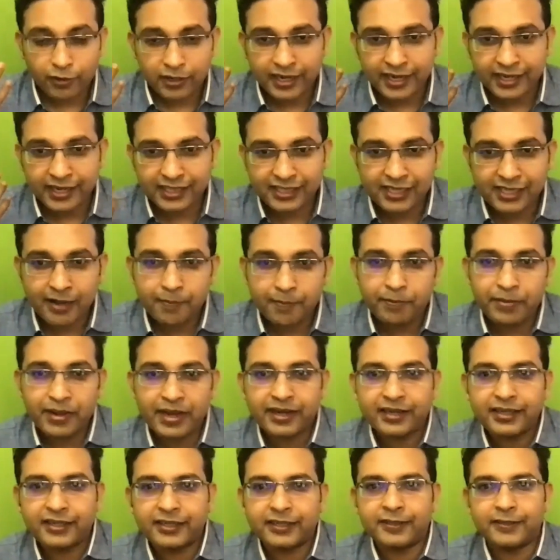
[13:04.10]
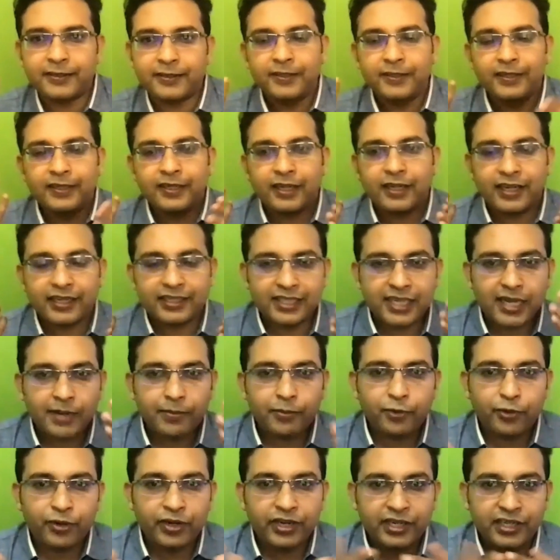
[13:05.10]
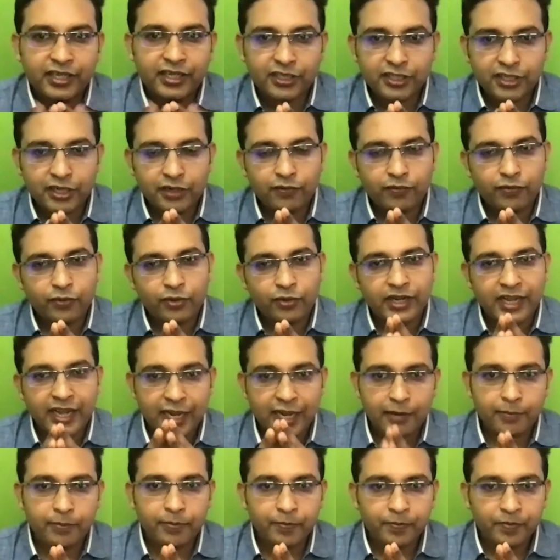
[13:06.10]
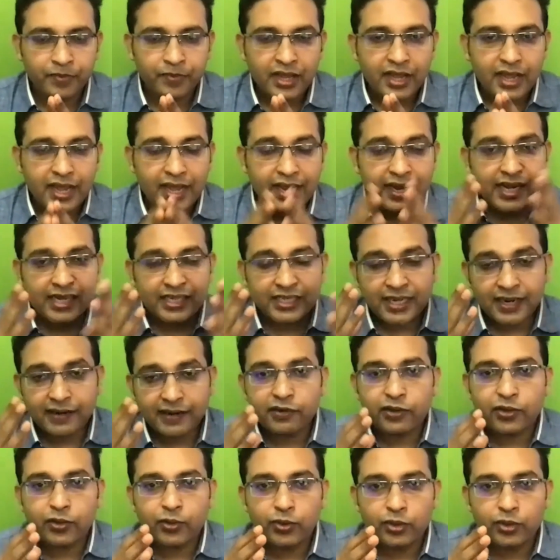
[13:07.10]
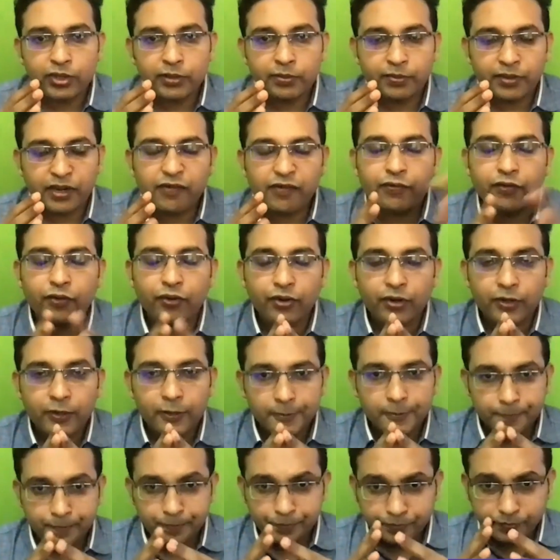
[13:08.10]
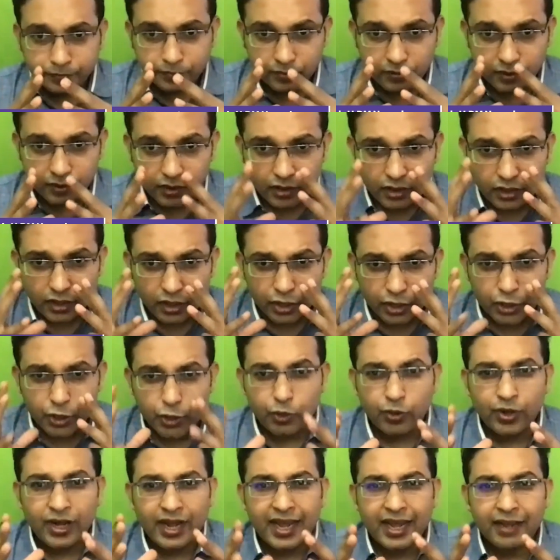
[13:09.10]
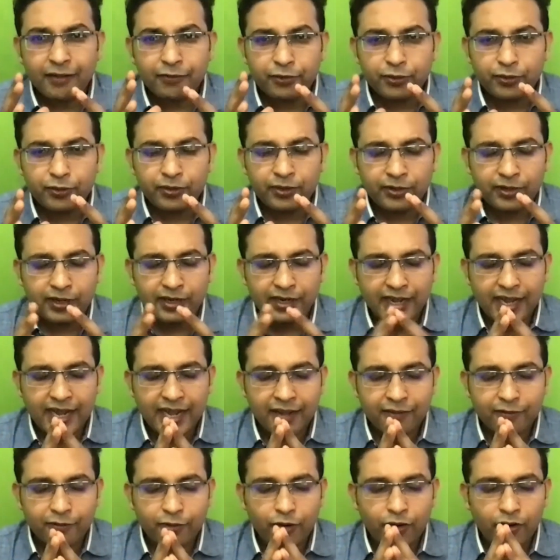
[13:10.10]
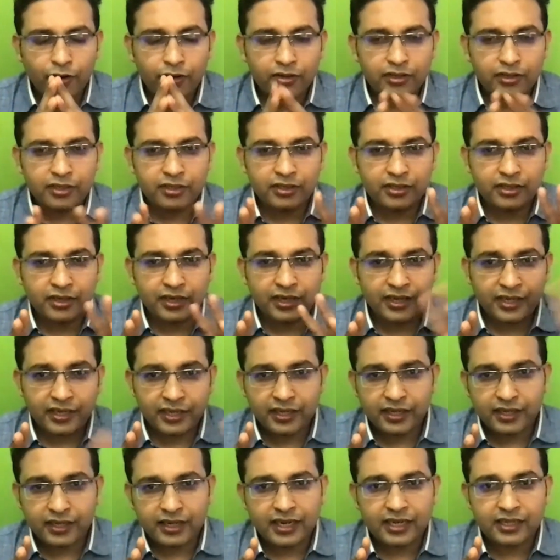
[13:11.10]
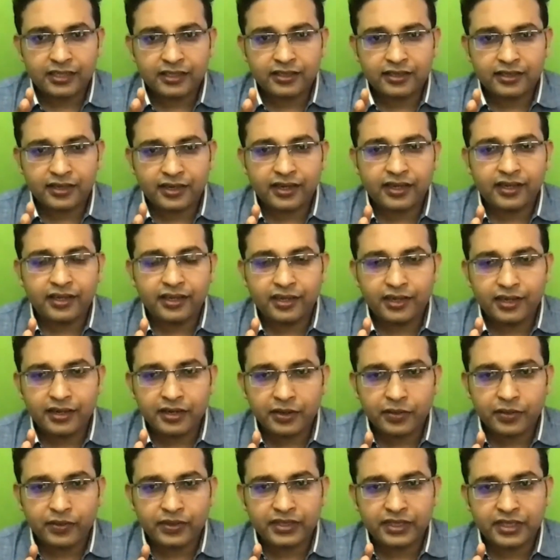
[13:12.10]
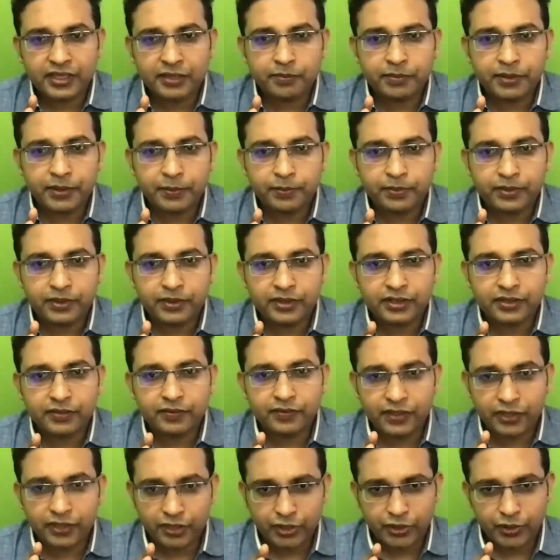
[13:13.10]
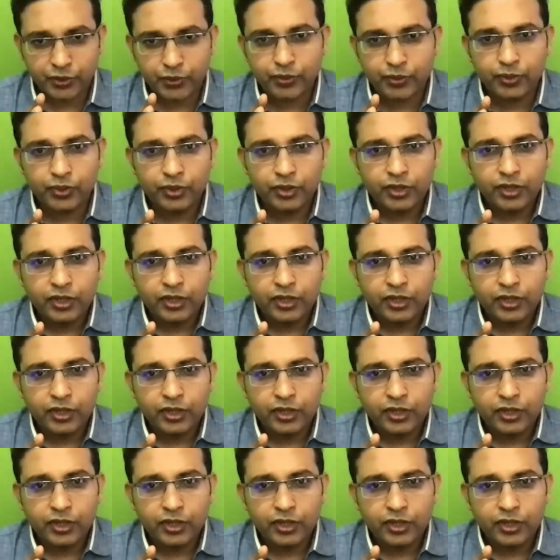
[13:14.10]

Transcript: the exam pattern, exam orientation would help. And as I have told before, you have to have all the last 3 year question papers with you